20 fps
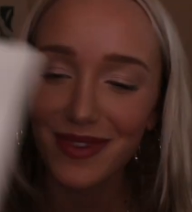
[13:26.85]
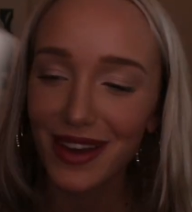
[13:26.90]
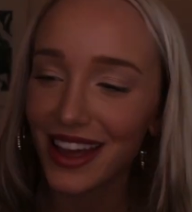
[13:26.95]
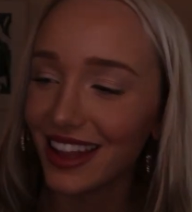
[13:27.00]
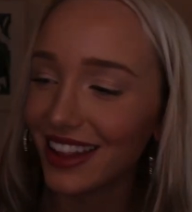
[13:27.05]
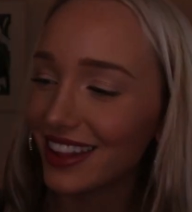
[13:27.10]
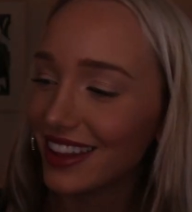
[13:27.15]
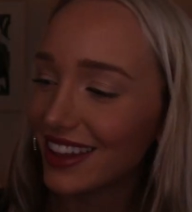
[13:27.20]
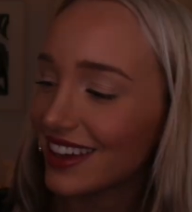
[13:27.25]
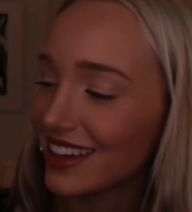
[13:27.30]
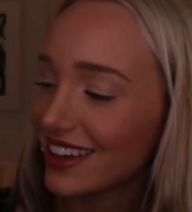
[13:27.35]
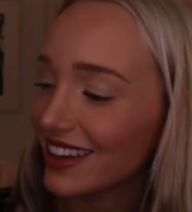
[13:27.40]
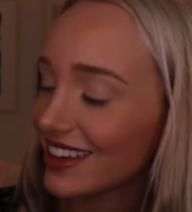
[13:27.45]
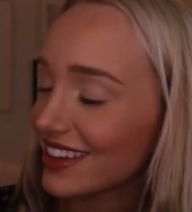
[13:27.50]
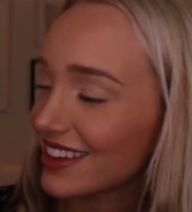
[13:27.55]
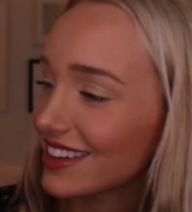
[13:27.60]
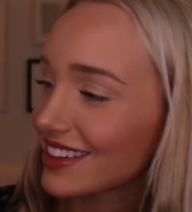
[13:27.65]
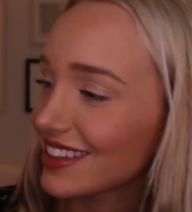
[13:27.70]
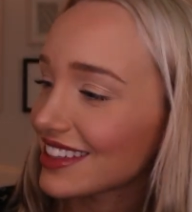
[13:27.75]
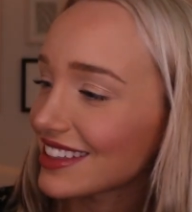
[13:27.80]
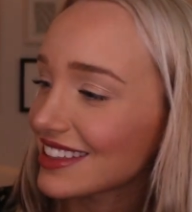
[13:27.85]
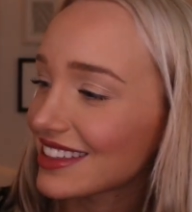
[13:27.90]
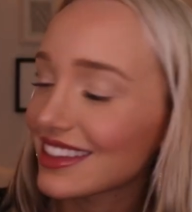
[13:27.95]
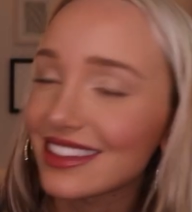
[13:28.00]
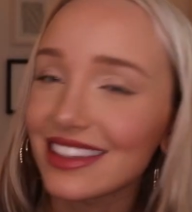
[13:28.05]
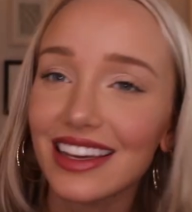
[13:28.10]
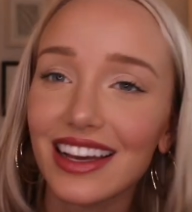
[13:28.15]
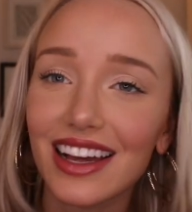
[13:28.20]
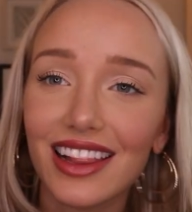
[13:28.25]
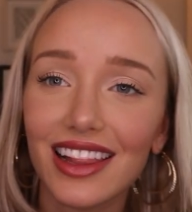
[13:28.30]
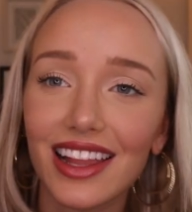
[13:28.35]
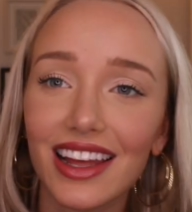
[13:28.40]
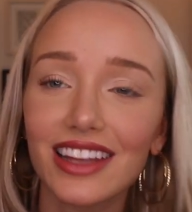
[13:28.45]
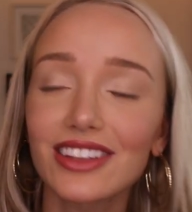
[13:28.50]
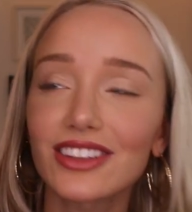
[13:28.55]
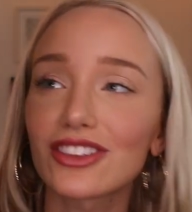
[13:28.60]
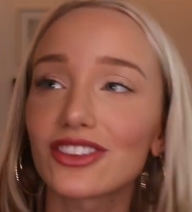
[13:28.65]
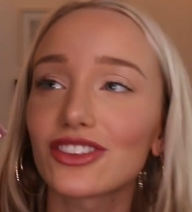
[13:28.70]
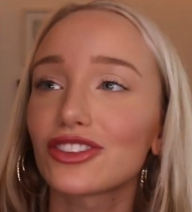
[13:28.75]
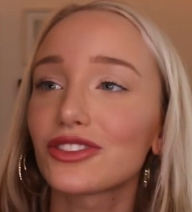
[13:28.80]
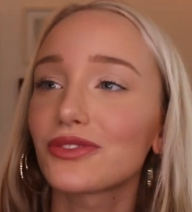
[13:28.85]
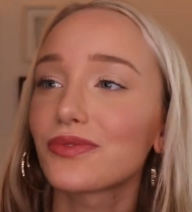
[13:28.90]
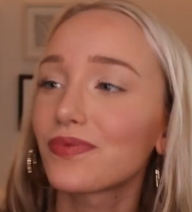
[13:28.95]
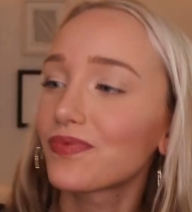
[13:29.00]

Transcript: Pally, yeah, this is a clutch.